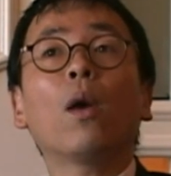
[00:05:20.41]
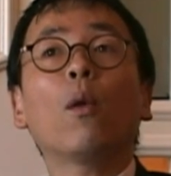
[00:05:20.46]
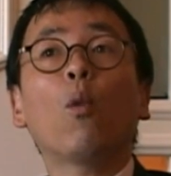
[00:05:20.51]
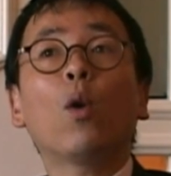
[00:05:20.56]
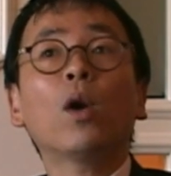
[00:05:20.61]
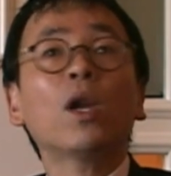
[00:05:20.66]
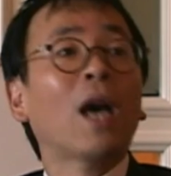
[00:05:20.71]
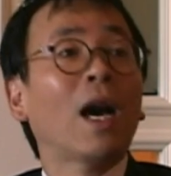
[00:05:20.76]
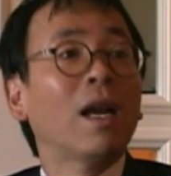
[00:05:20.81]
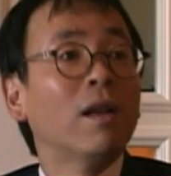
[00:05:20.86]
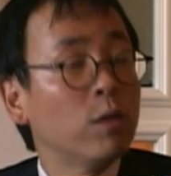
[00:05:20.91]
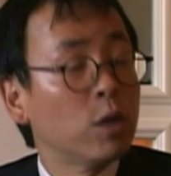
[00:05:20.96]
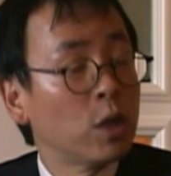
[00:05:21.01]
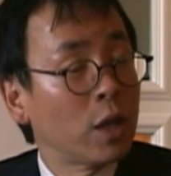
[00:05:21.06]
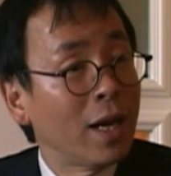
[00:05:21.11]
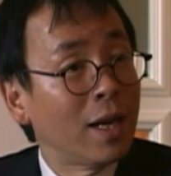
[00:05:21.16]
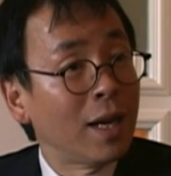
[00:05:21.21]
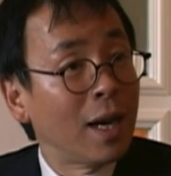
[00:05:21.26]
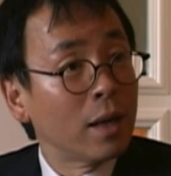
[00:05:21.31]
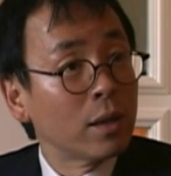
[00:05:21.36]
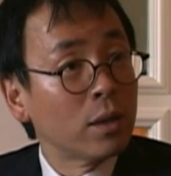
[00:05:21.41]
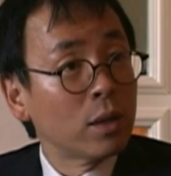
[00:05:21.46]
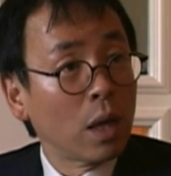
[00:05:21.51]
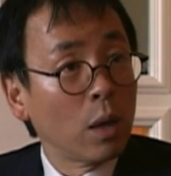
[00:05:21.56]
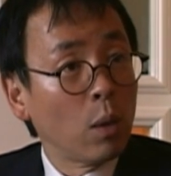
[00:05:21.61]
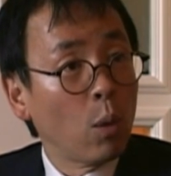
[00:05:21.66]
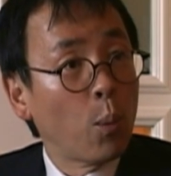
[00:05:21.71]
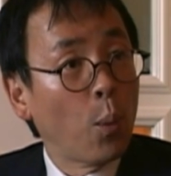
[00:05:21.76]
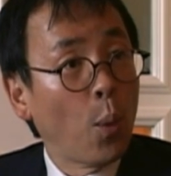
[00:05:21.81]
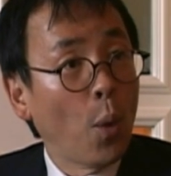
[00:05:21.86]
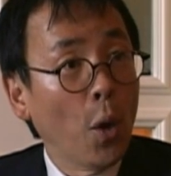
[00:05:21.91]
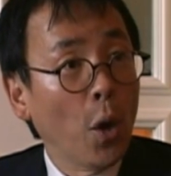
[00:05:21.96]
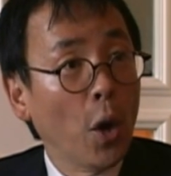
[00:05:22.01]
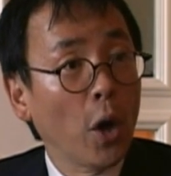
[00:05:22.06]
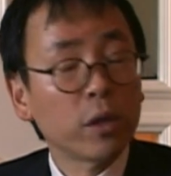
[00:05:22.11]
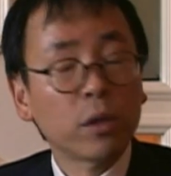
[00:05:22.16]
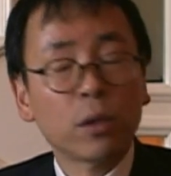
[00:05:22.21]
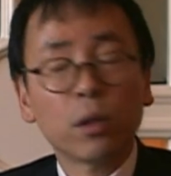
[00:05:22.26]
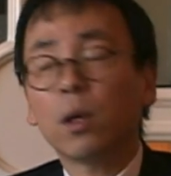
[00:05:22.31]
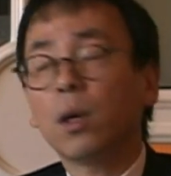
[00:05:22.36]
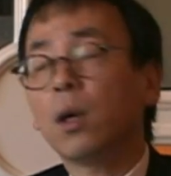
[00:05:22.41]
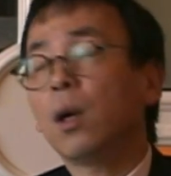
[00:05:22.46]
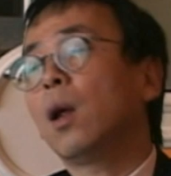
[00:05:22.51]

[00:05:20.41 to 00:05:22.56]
what kind of data they report.